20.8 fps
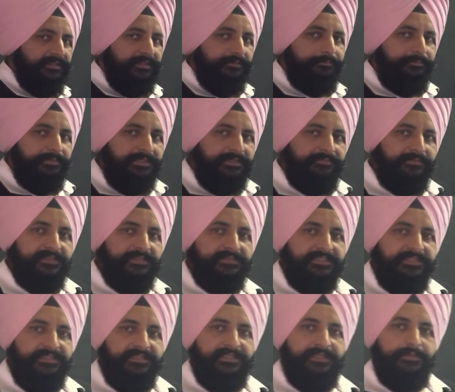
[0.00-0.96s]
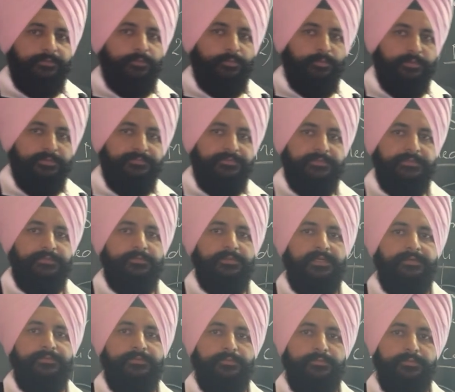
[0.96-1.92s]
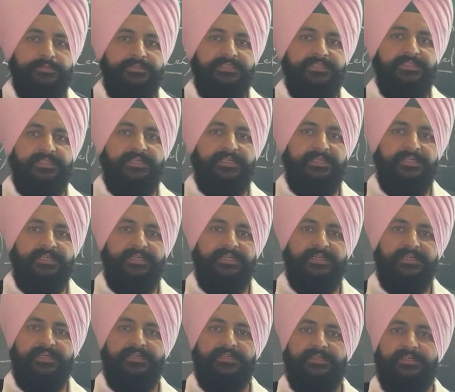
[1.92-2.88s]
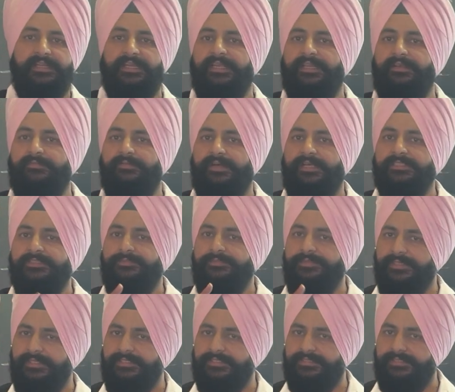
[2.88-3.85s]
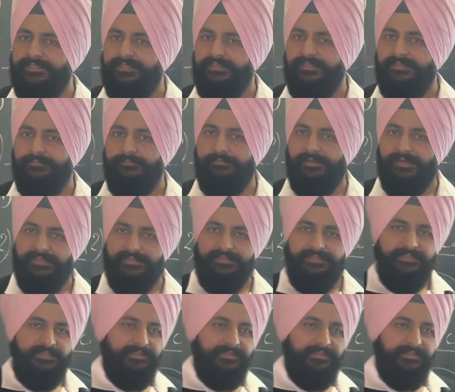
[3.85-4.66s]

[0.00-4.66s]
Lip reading: the previously the dose which you have used in the clinical trial was fixed, but